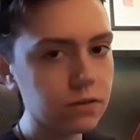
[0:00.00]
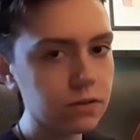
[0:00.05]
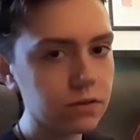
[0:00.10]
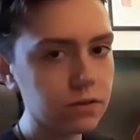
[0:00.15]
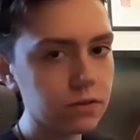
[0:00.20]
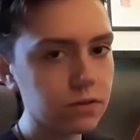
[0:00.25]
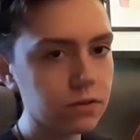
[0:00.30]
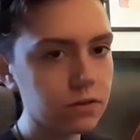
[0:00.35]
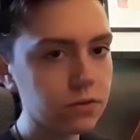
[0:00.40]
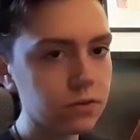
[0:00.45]

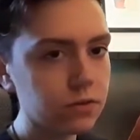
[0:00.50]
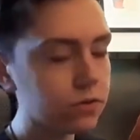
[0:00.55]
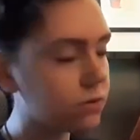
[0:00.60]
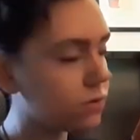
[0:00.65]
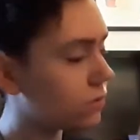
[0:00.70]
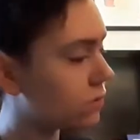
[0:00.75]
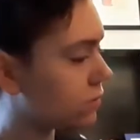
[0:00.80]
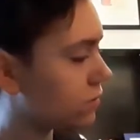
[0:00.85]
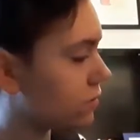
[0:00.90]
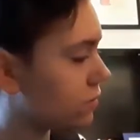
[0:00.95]

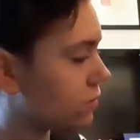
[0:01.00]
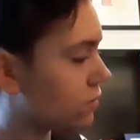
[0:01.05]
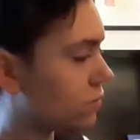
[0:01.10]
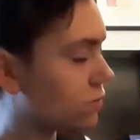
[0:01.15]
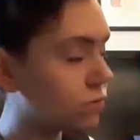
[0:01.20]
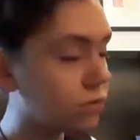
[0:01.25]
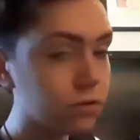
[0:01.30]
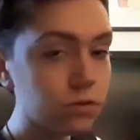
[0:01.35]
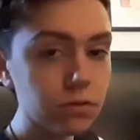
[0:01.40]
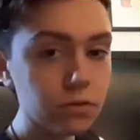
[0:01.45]

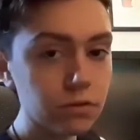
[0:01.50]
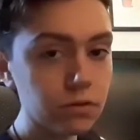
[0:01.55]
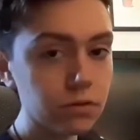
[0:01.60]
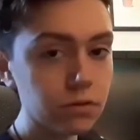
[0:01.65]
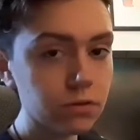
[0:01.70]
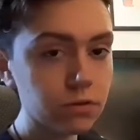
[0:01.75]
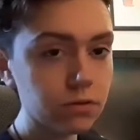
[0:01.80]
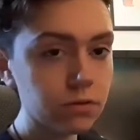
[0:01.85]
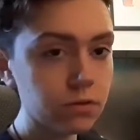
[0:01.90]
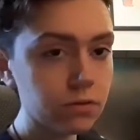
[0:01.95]

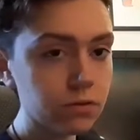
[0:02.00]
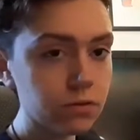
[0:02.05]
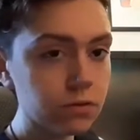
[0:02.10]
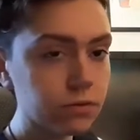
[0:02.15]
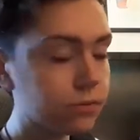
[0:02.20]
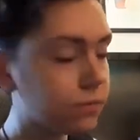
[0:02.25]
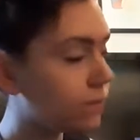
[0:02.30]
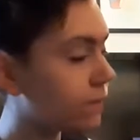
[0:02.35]
Nothing is said.